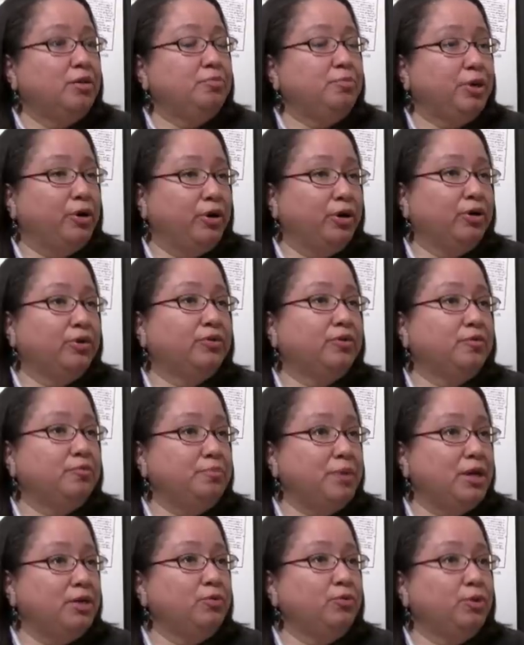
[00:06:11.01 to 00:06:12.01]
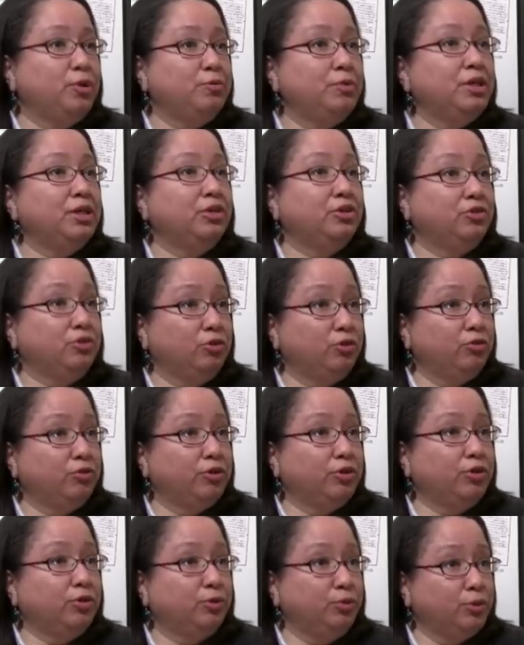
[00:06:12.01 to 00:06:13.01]
burials of men, women, and
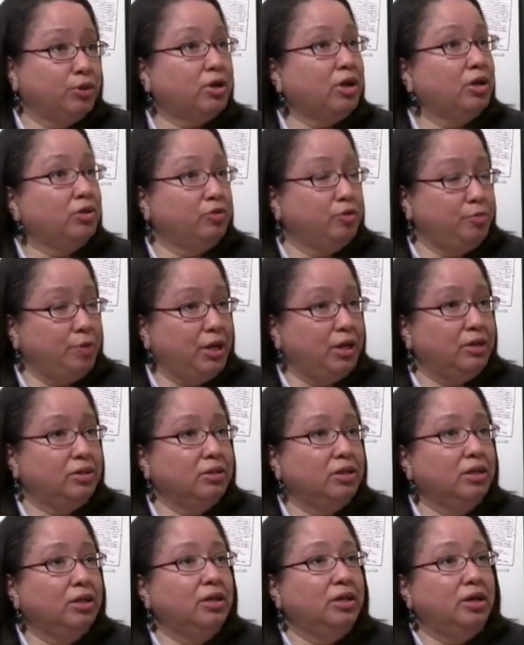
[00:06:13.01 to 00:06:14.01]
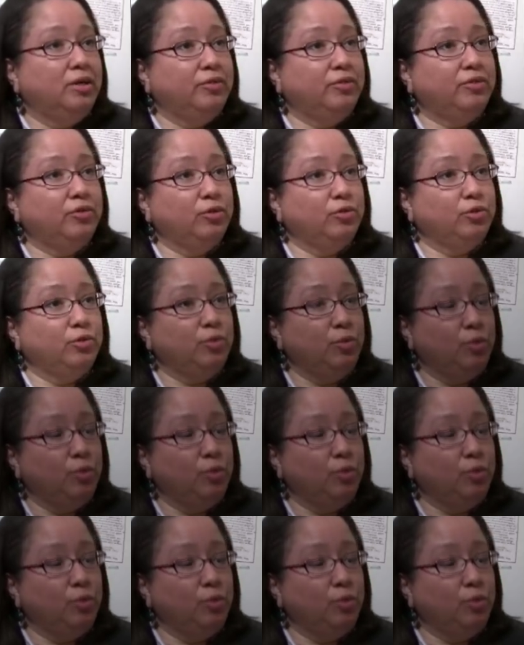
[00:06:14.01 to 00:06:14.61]
children who were contraband of the Civil